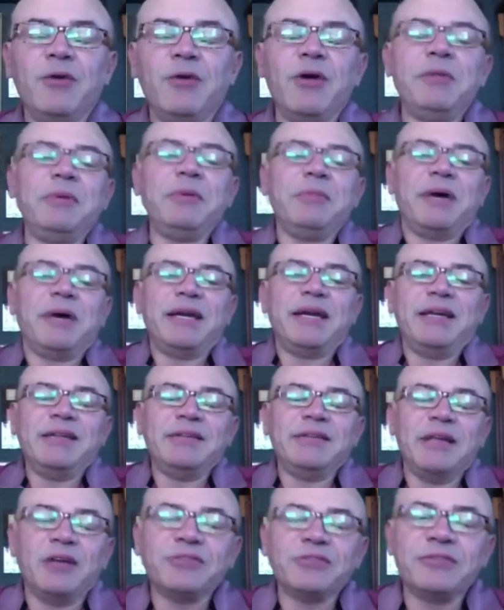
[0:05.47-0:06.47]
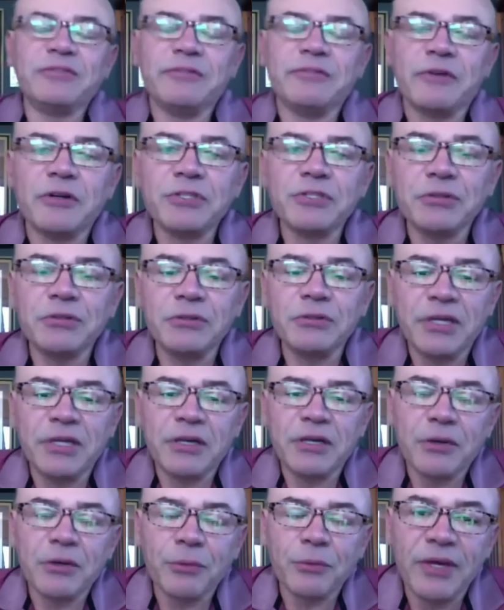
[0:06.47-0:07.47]
everybody. Nelson Virgil
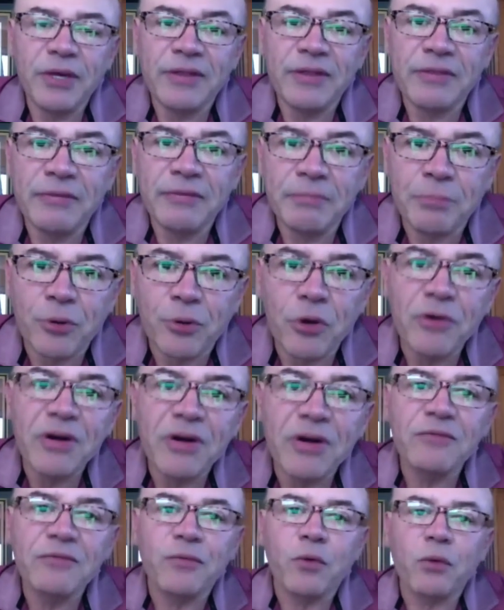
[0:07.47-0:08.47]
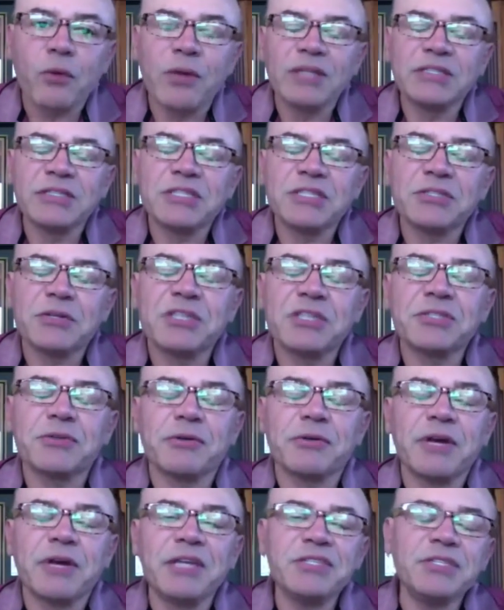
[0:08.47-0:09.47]
here with Program for Wellness
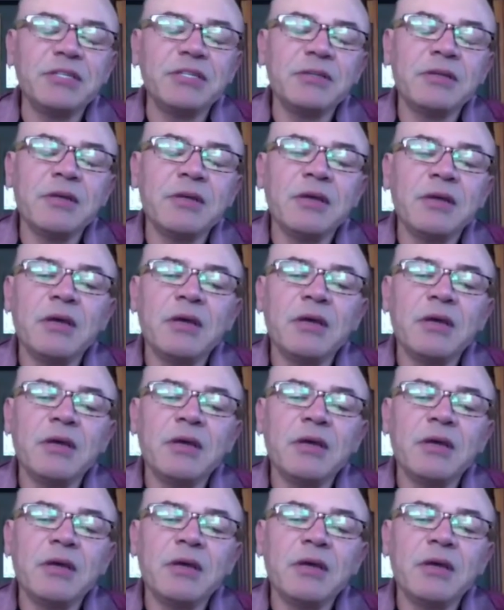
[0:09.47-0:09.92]
Restoration.